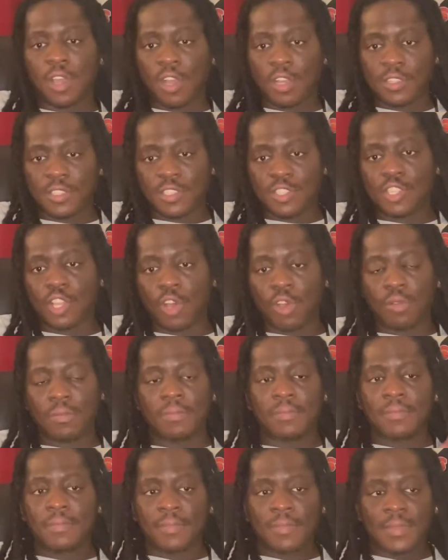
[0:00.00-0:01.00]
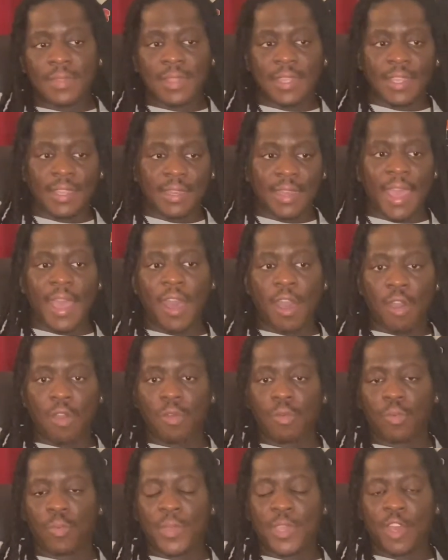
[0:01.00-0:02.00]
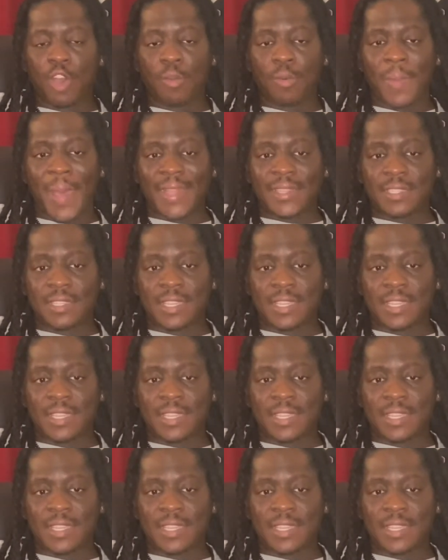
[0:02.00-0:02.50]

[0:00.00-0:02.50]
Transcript: So now we go back to the